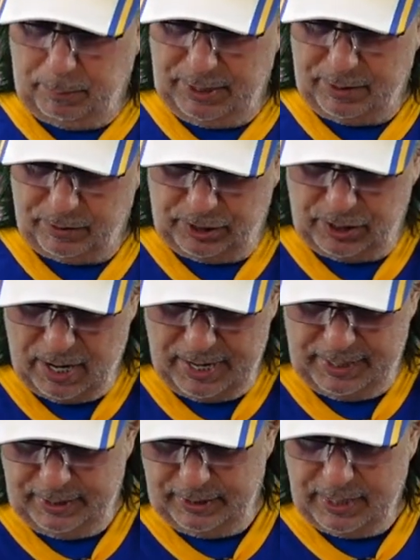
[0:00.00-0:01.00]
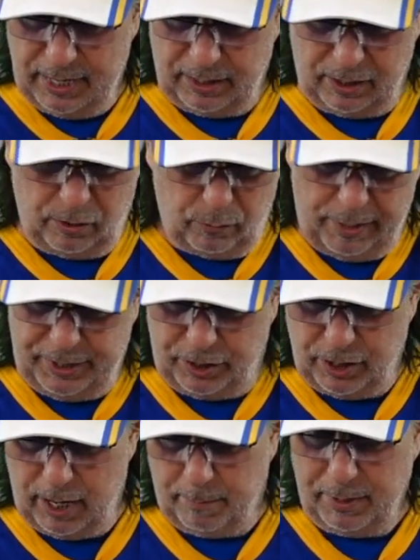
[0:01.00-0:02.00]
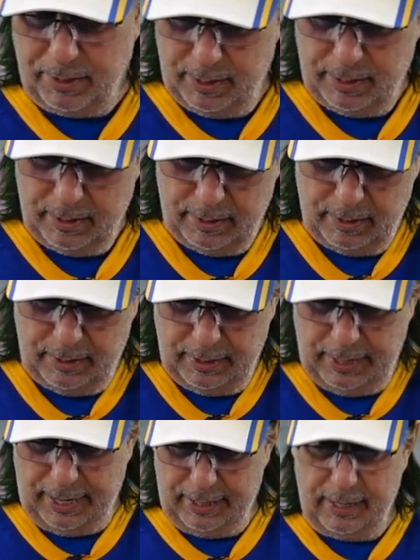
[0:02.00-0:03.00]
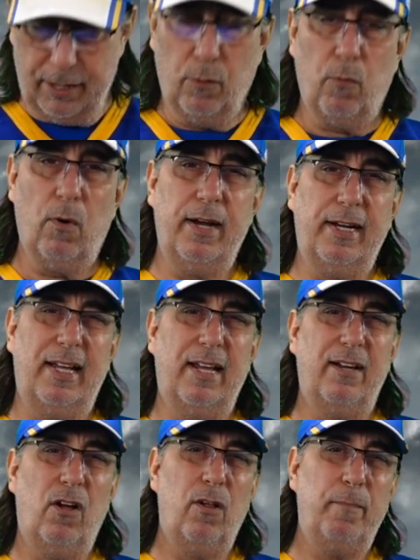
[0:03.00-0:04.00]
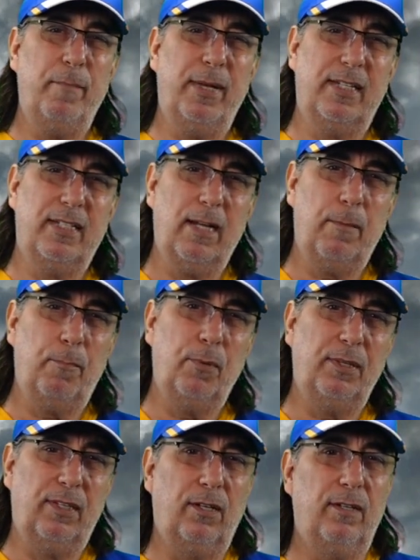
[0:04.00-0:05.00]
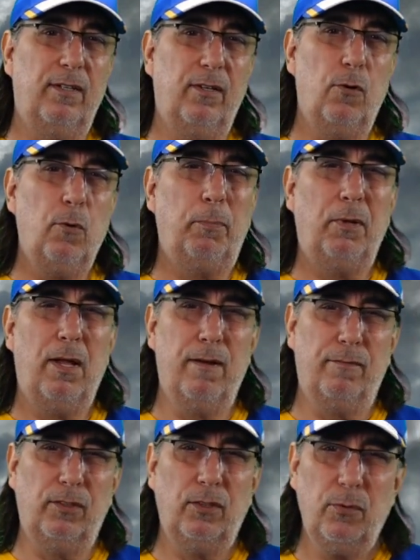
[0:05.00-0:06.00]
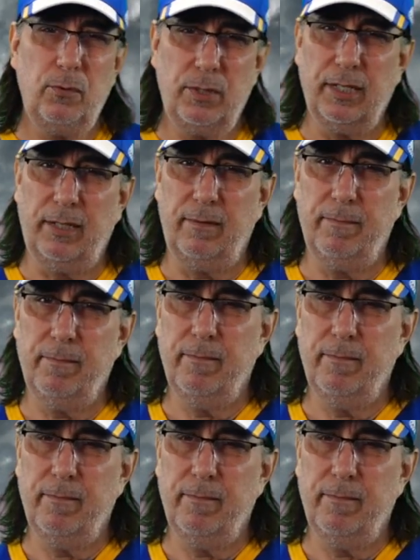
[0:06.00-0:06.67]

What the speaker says: players signed. He's done a great job. And I don't want to get all mixed up with the hoopla of losing